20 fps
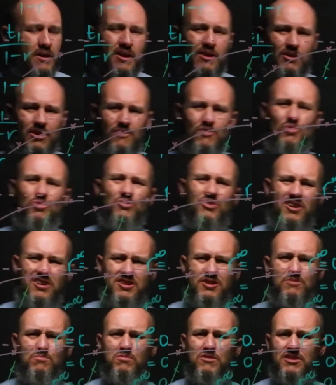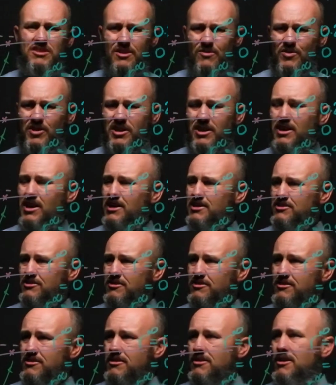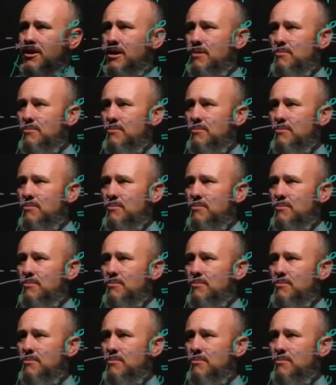That'll give you all those specific cases.